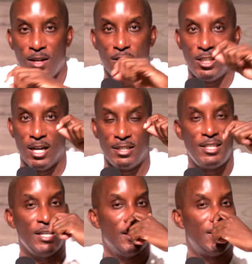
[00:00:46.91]
John
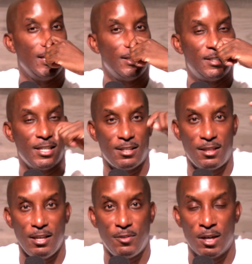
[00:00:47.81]
10 10 says, The
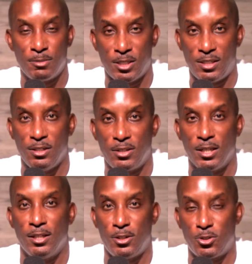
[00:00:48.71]
thief comes to steal,
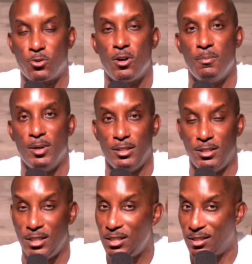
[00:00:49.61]
kill, and destroy, but
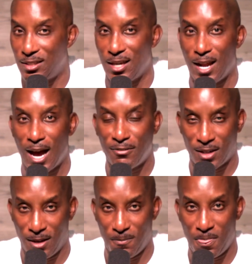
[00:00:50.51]
Jesus said, I've
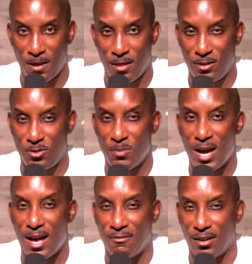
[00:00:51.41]
come that you
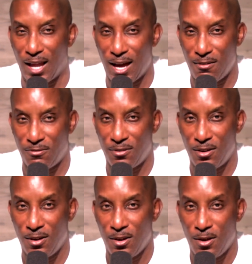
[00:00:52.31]
might have life.
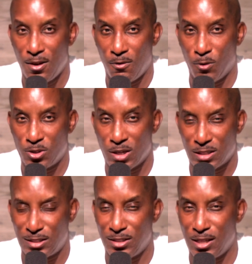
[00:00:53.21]
One
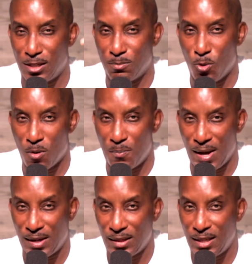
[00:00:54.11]
translation says more
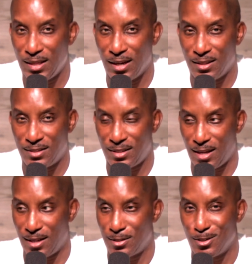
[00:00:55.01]
abundantly, the other
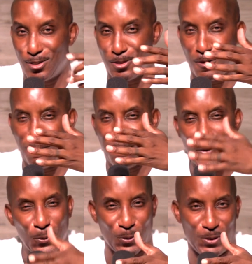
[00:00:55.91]
says to the
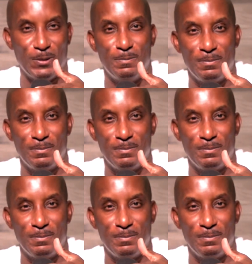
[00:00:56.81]
full.